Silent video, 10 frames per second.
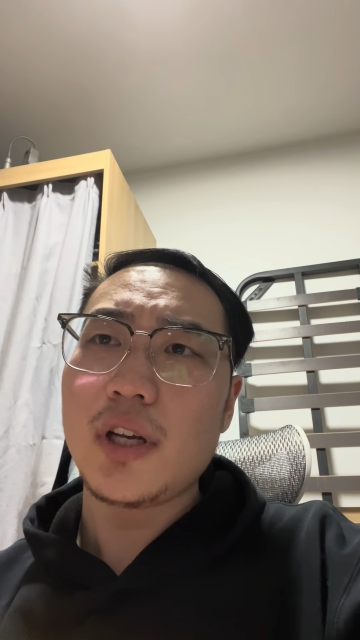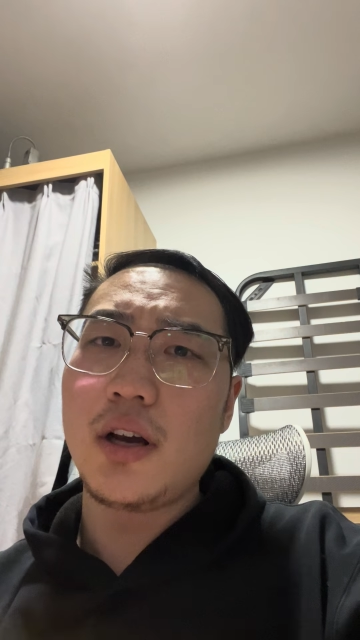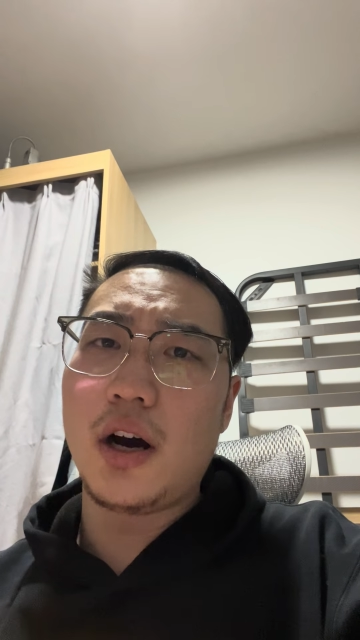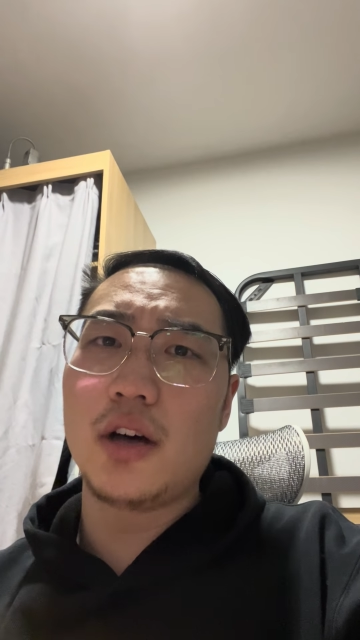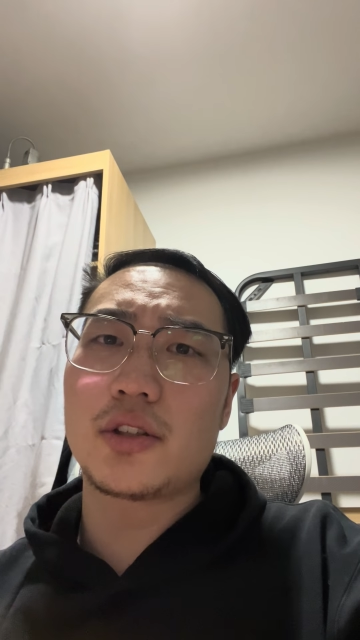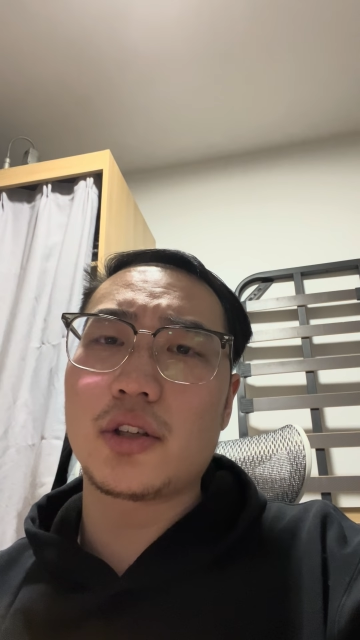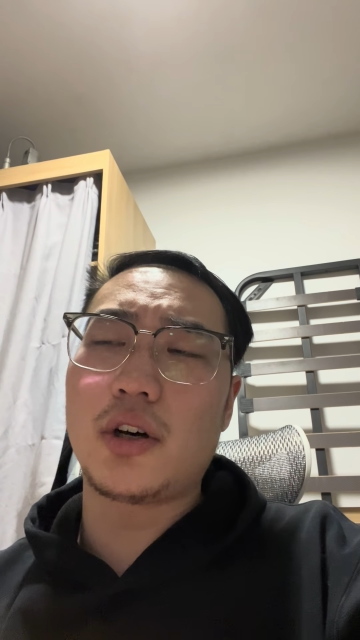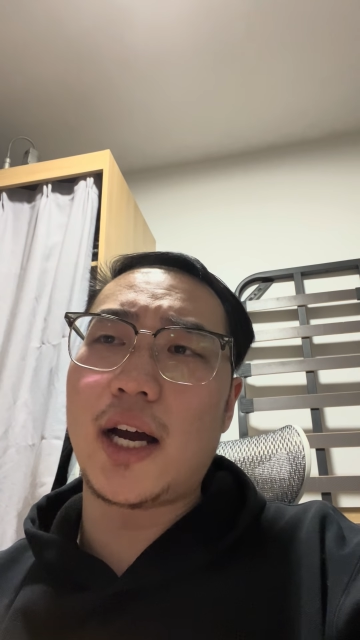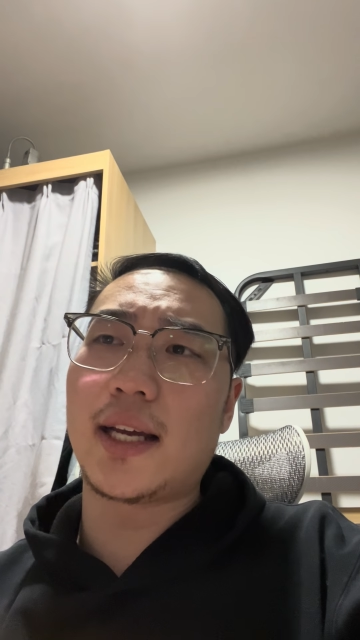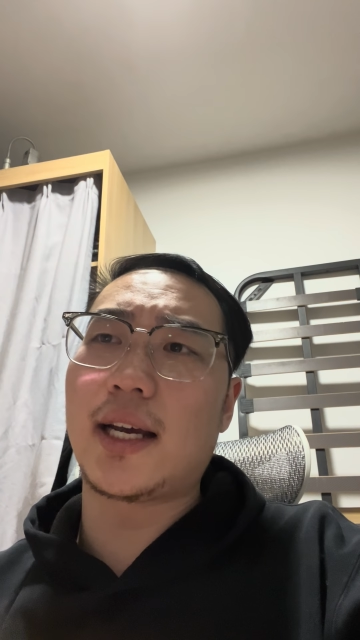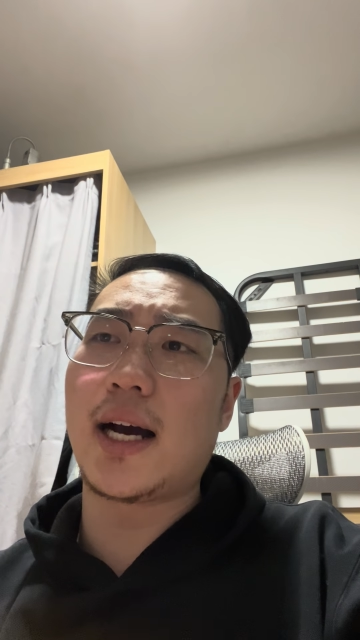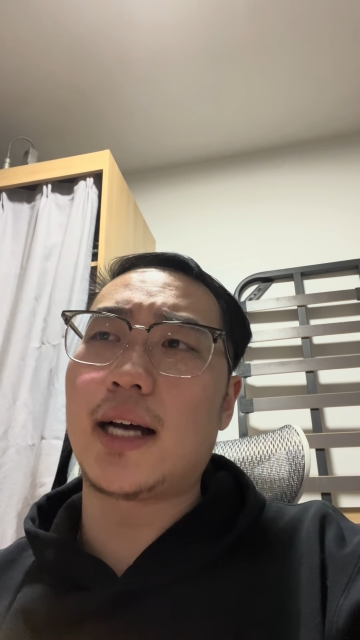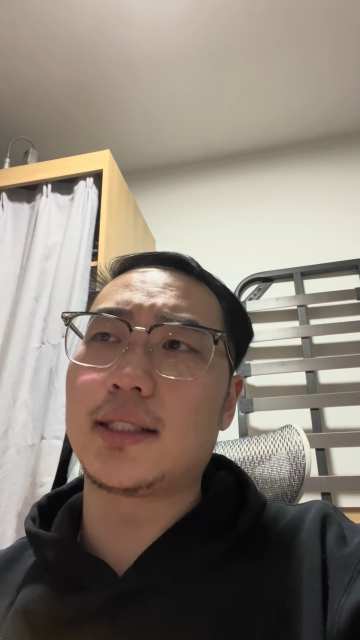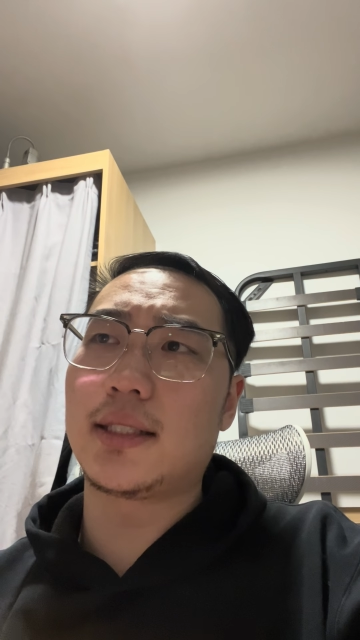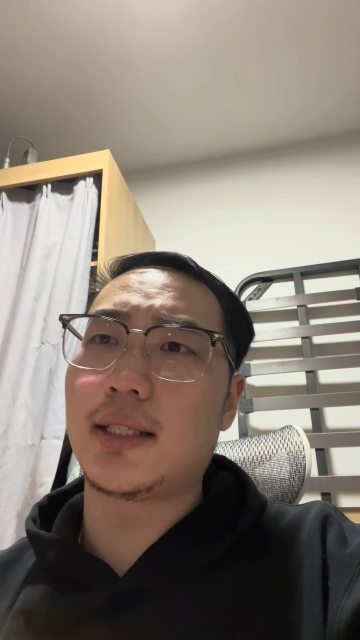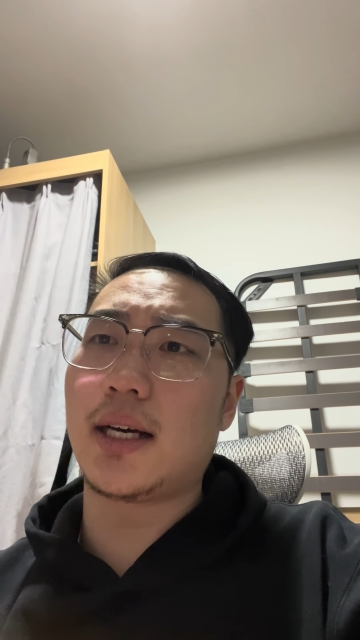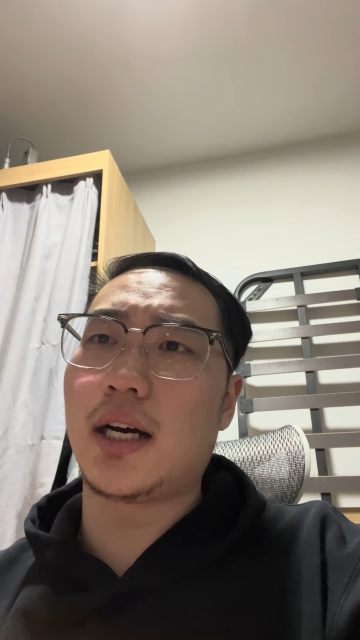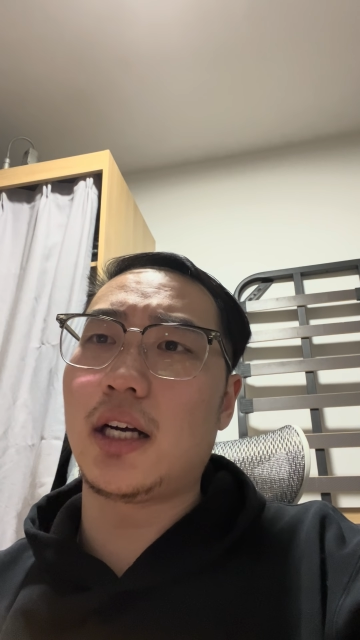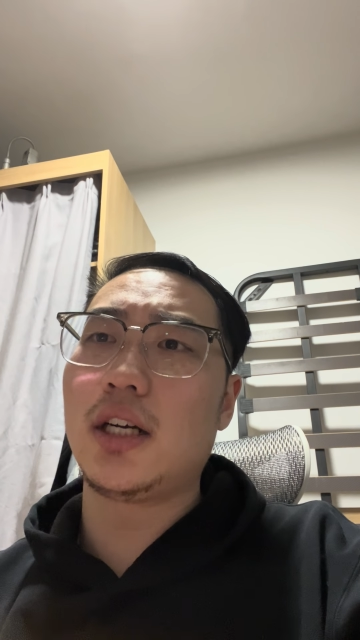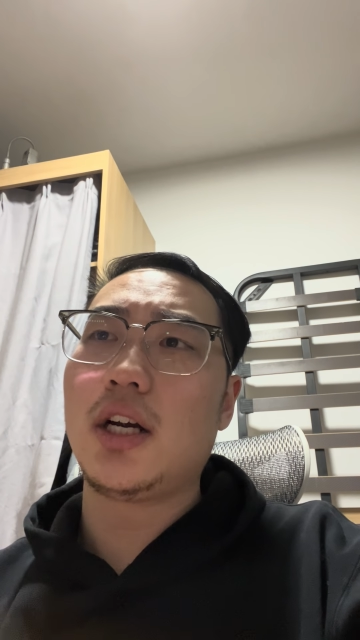also I got
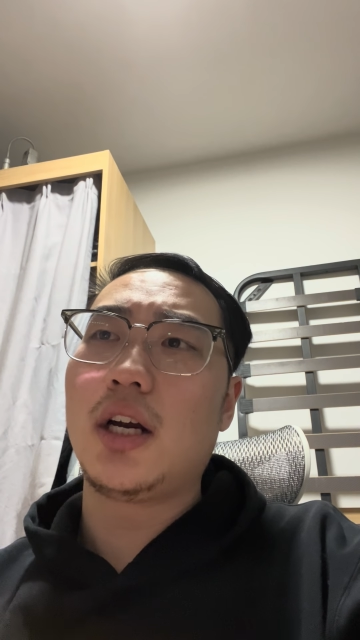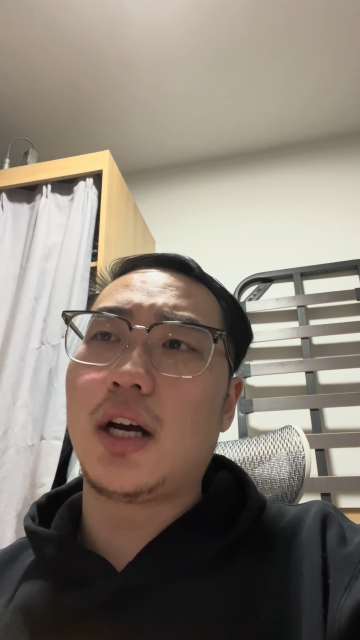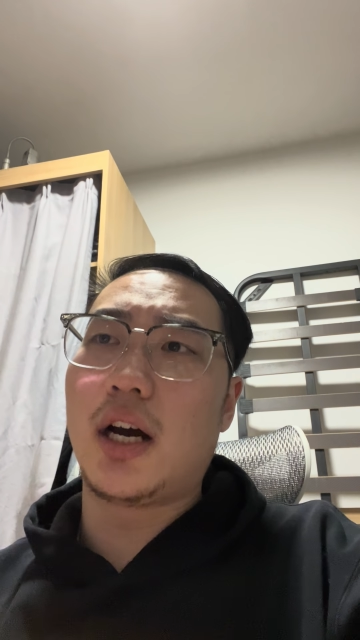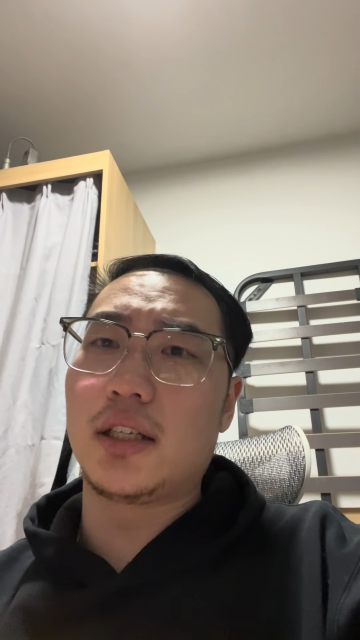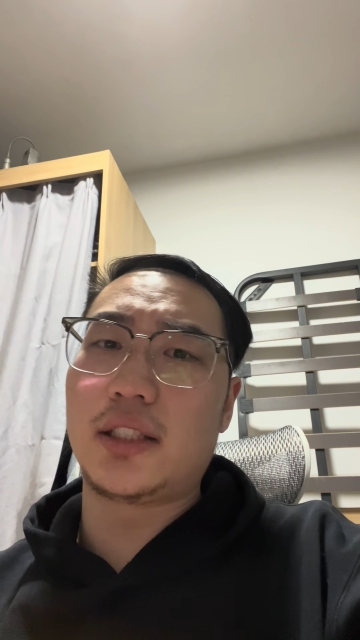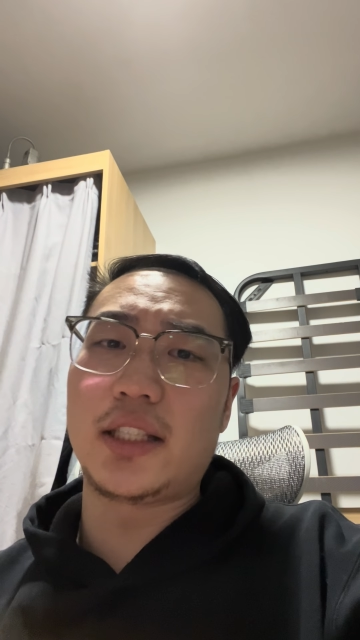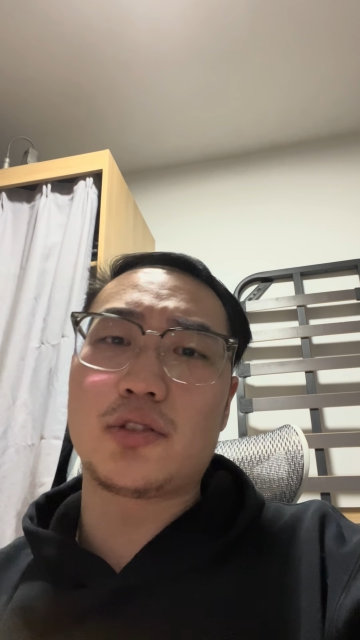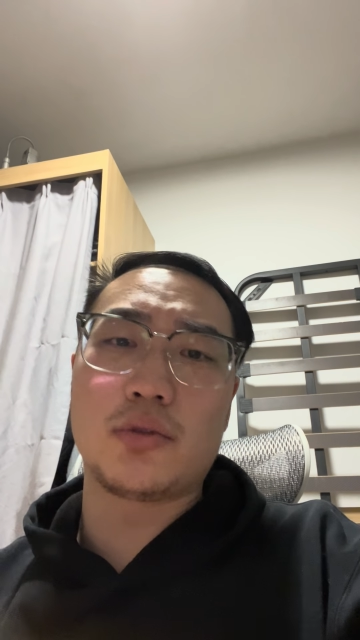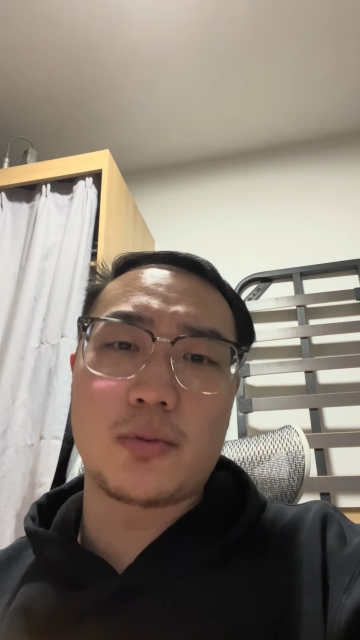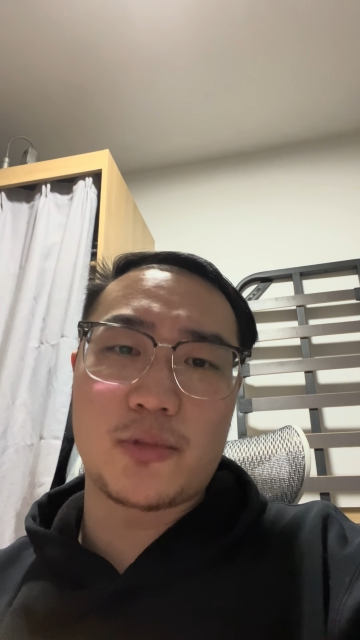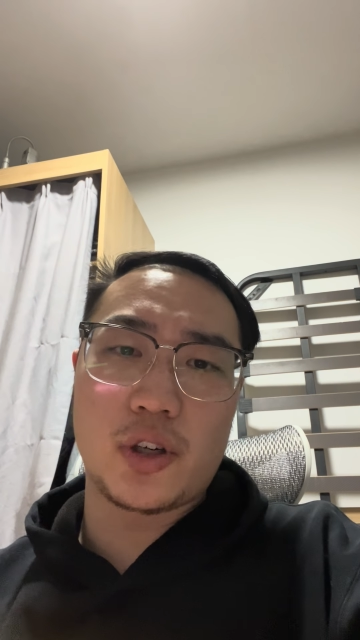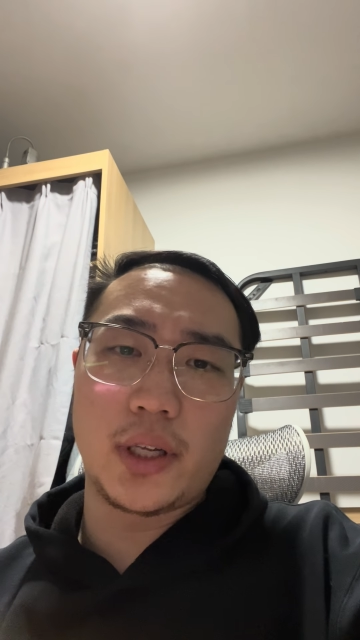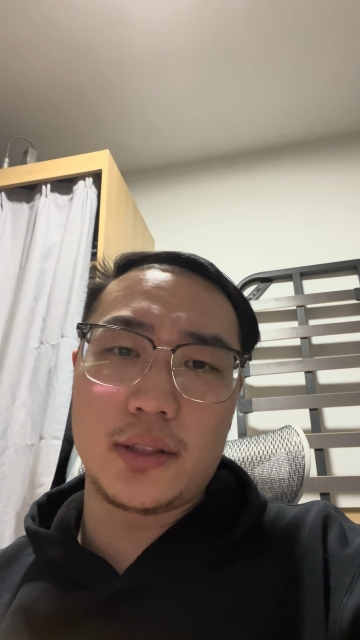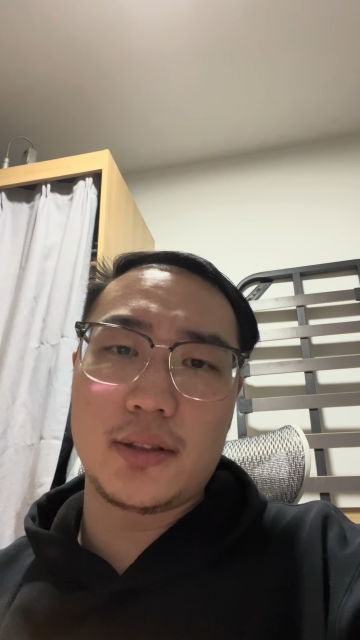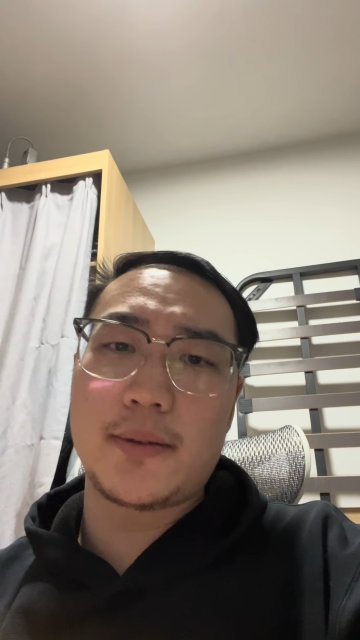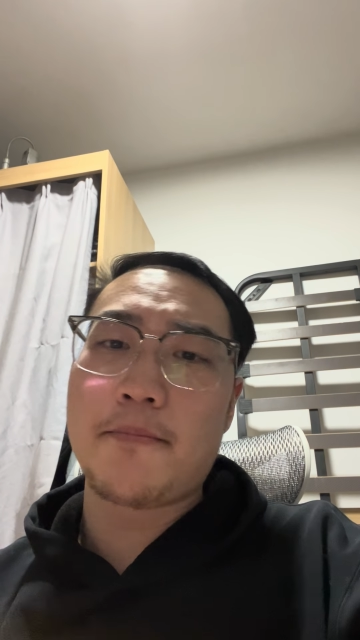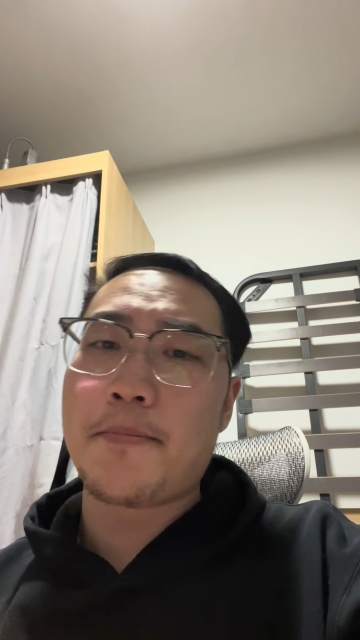6 onboardings.